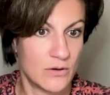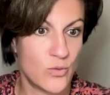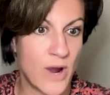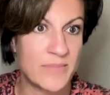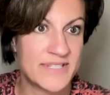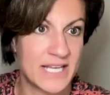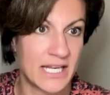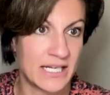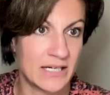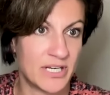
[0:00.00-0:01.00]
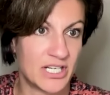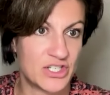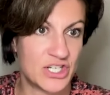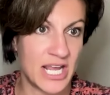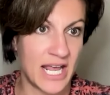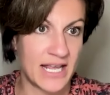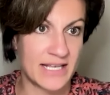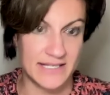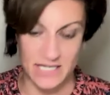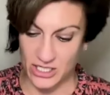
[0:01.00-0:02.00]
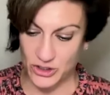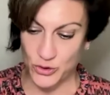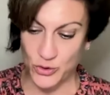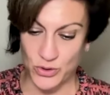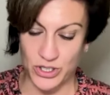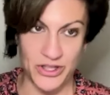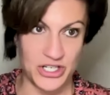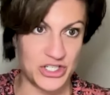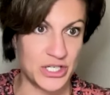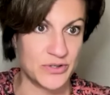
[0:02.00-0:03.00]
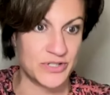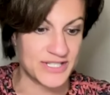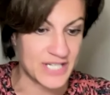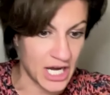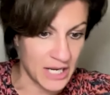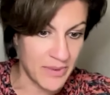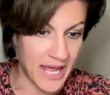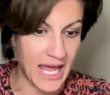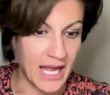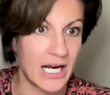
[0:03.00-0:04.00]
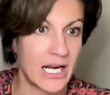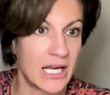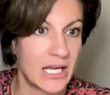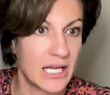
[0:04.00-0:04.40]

website, because she has a tool that she uses to unpack.